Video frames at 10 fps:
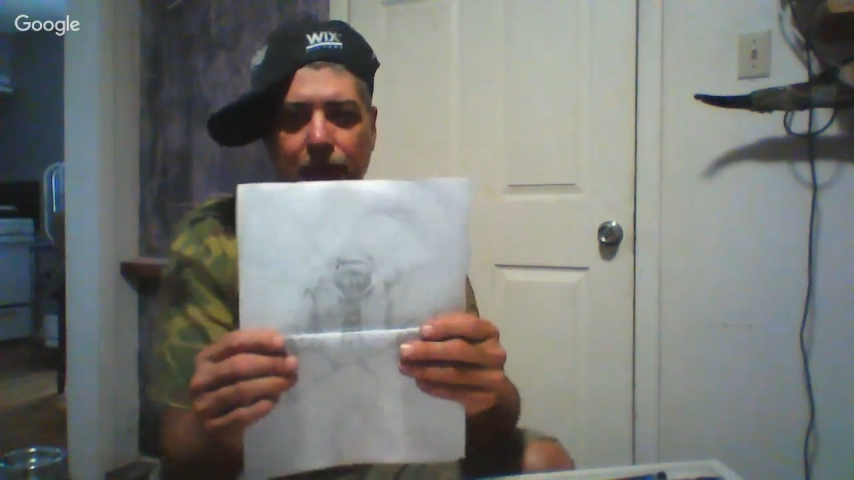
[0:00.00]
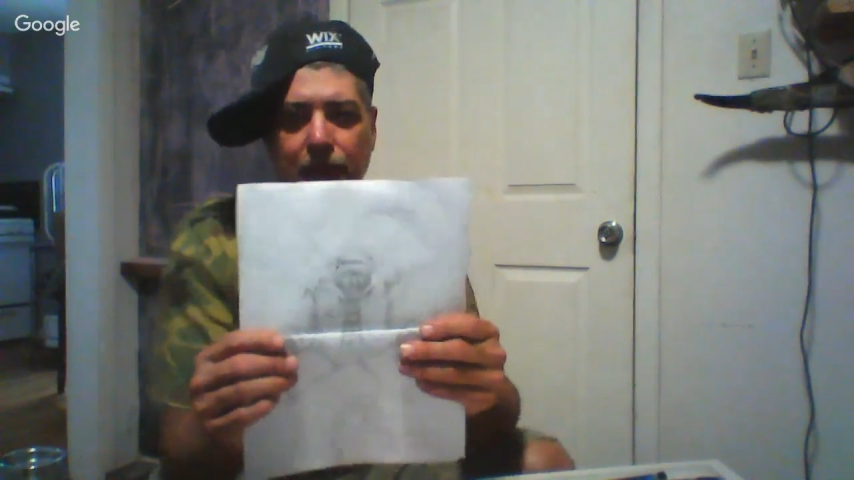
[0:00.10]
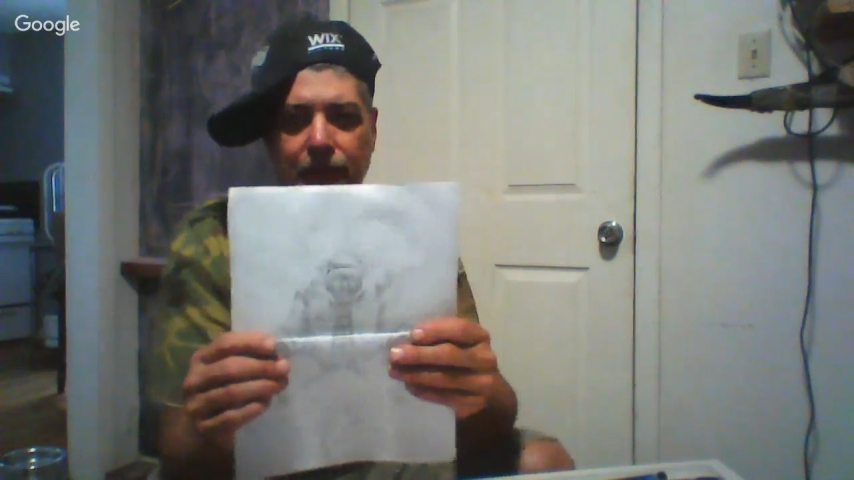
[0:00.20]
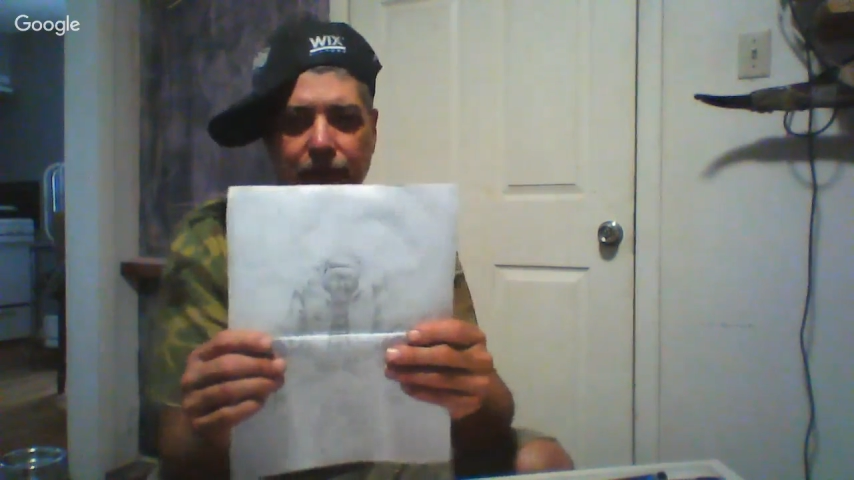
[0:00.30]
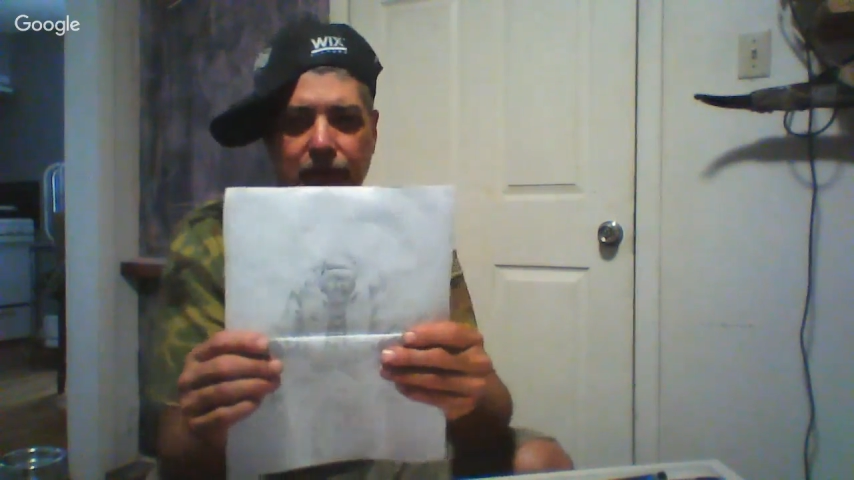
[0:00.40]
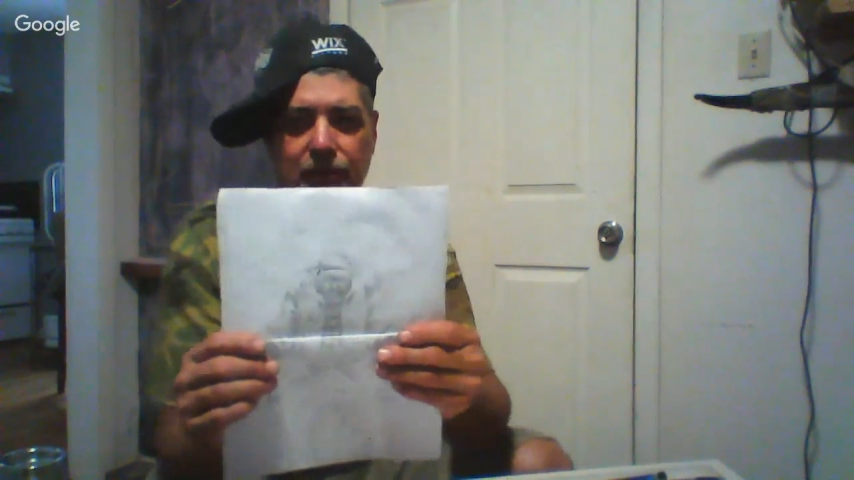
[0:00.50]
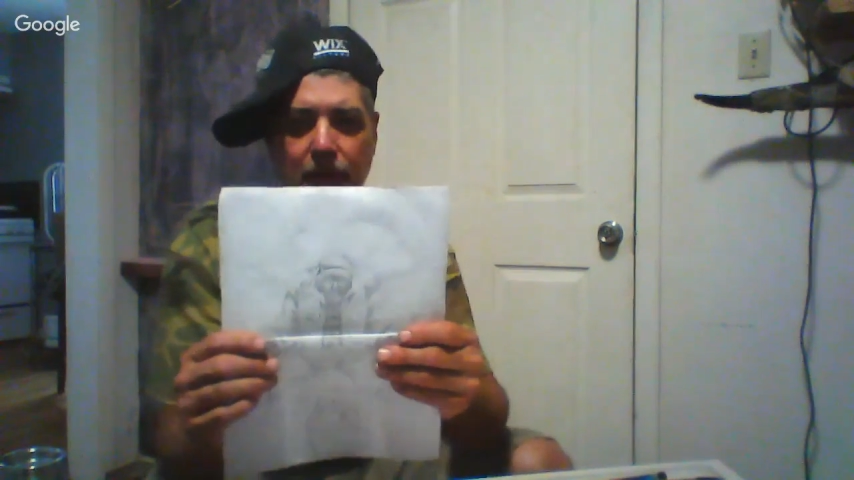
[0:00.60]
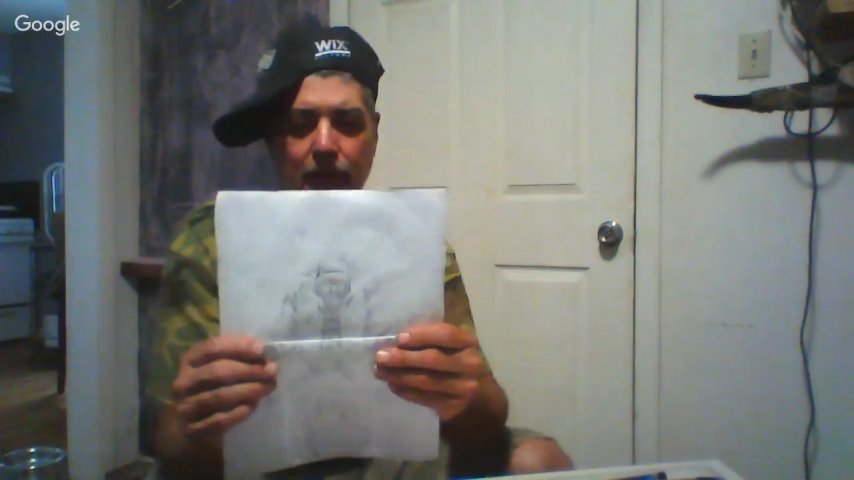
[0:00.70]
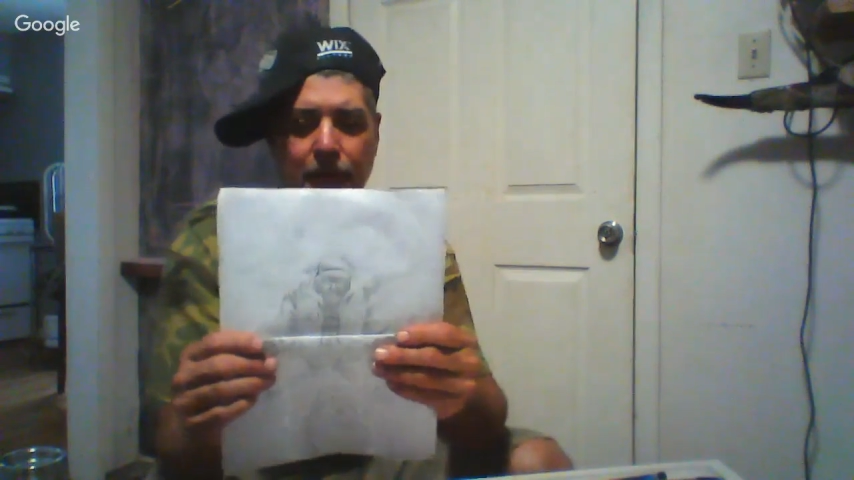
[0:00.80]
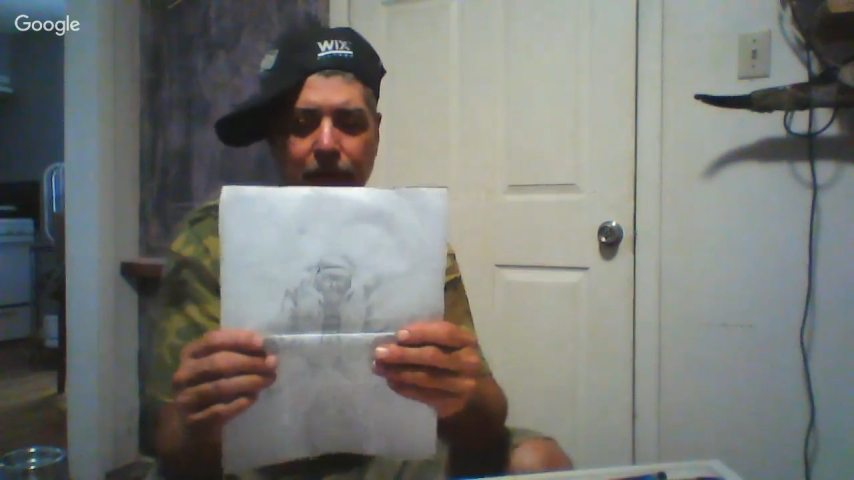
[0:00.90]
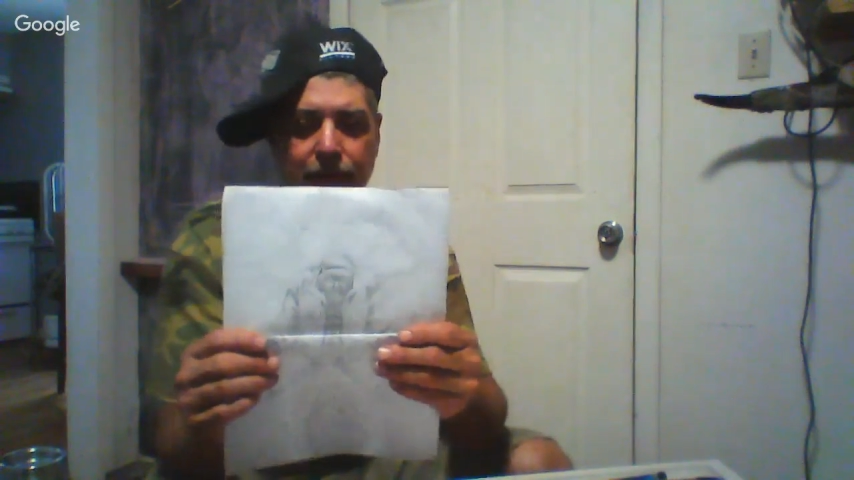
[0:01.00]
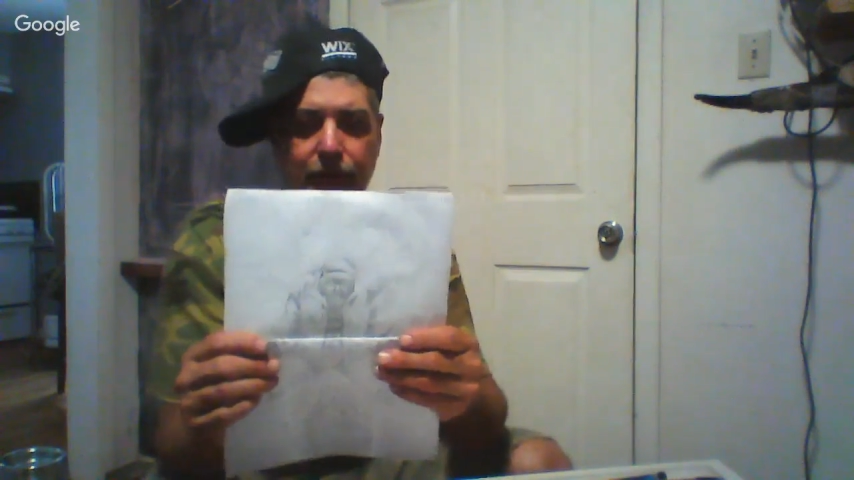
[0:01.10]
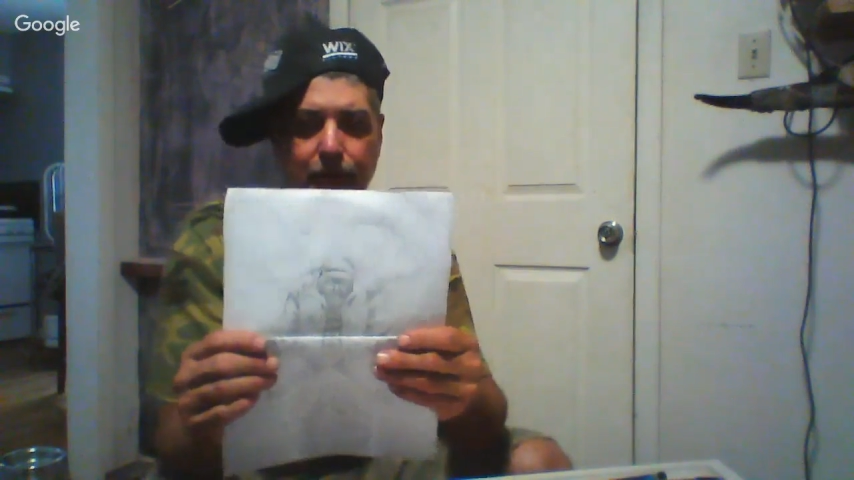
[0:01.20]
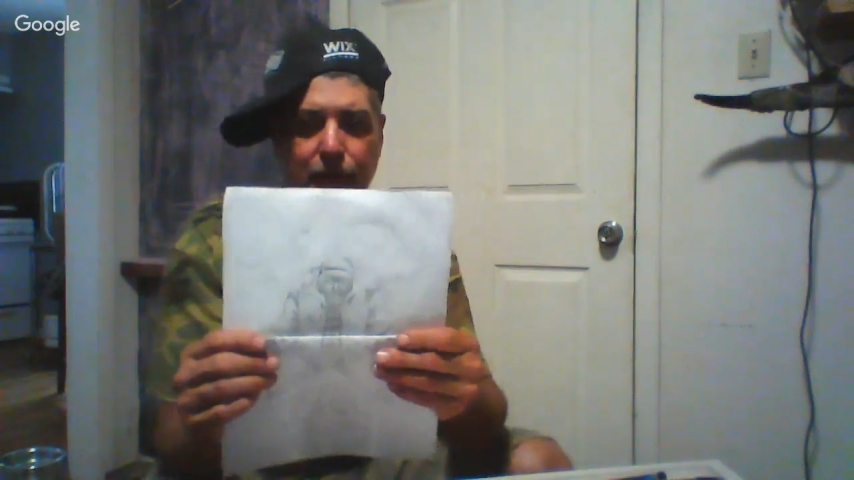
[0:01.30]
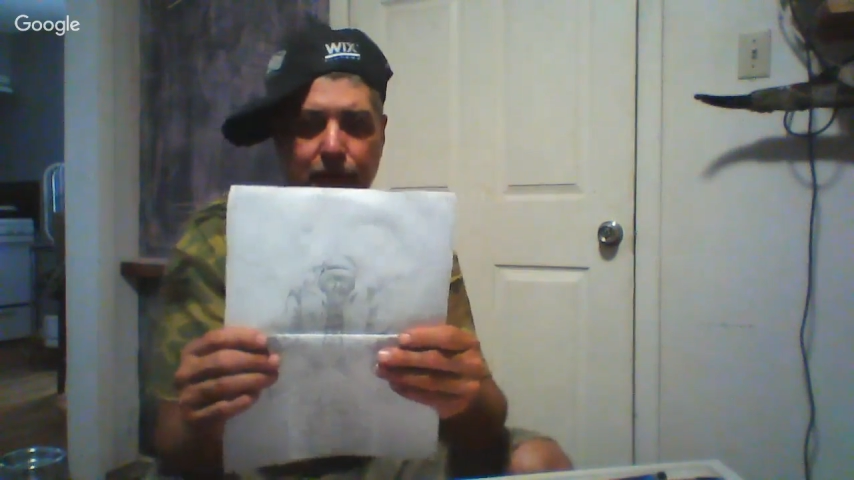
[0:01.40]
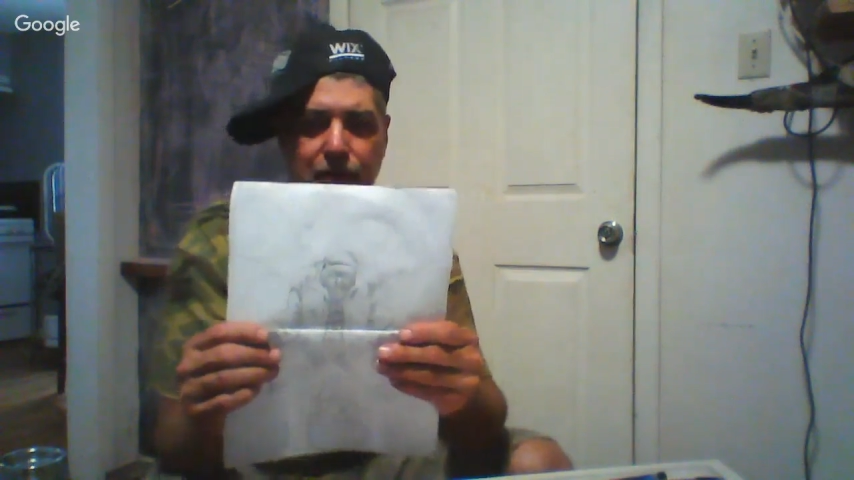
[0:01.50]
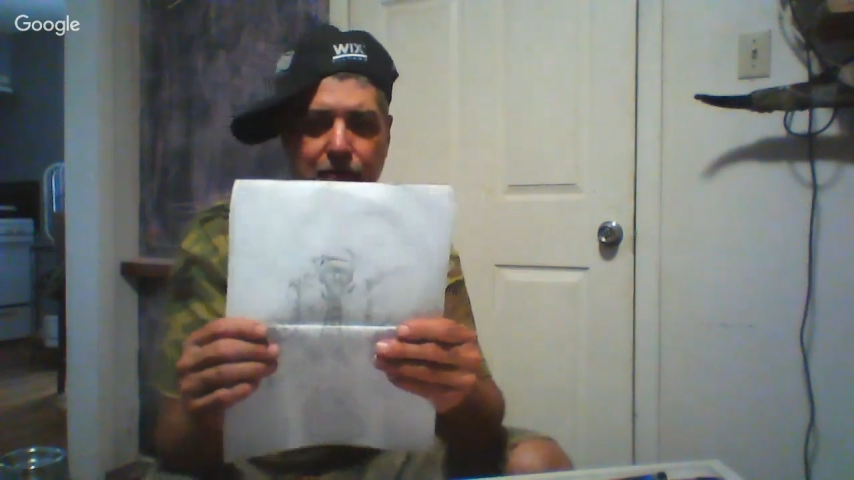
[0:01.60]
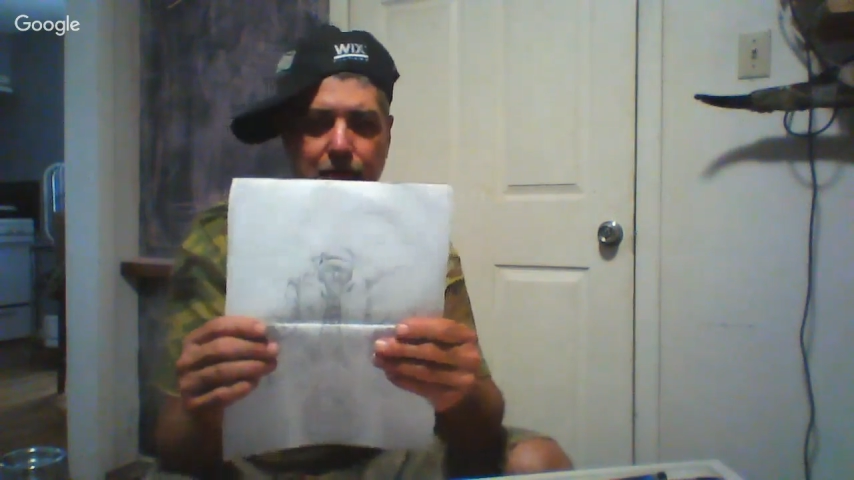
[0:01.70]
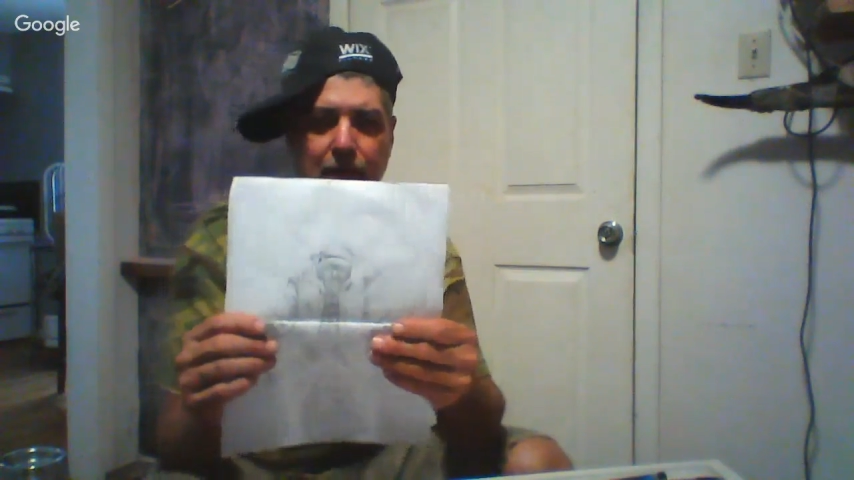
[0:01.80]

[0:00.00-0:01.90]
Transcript: but this is pretty much the